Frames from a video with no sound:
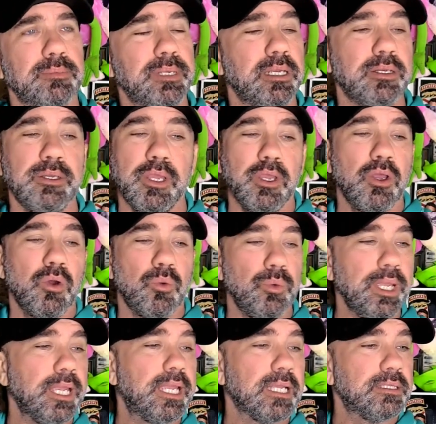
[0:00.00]
I mean,
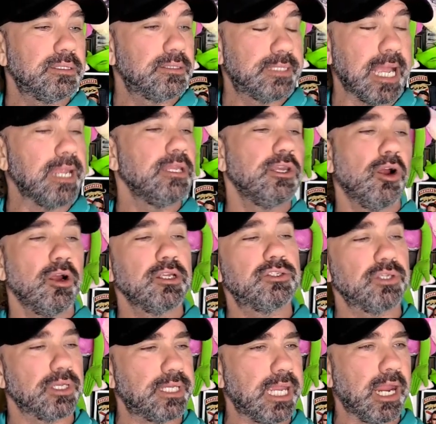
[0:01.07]
we get 10
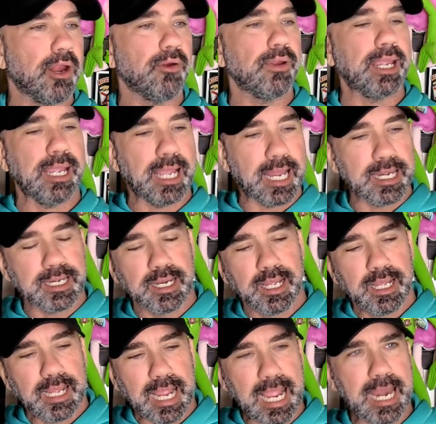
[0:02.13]
yards of carry, and
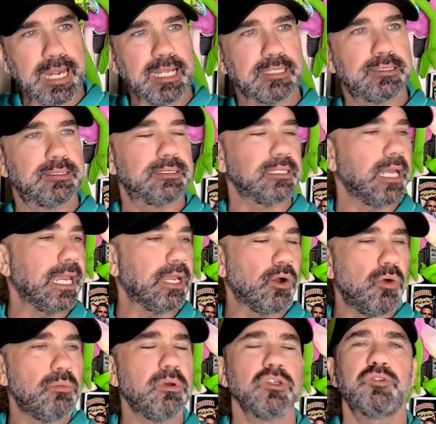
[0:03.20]
it's like
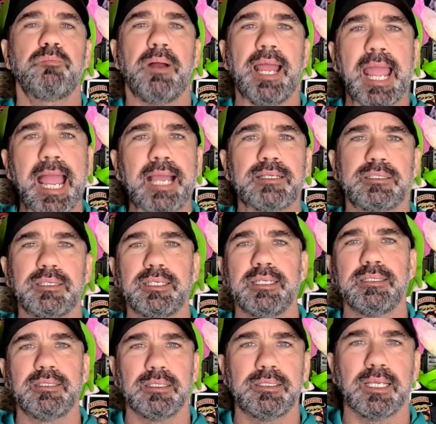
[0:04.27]
almost by
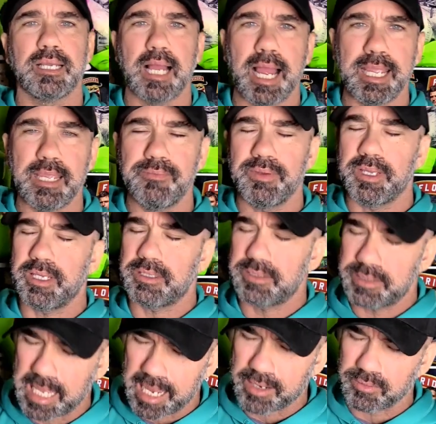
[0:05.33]
accident that the guy even gets
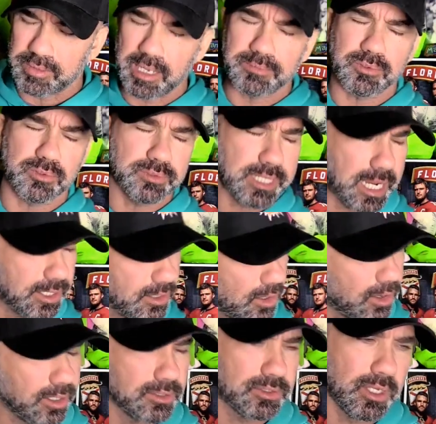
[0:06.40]
tackled after 10
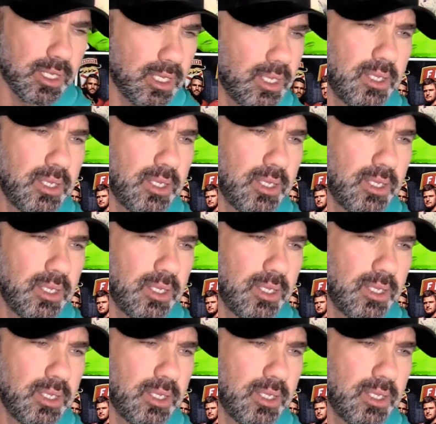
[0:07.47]
yards.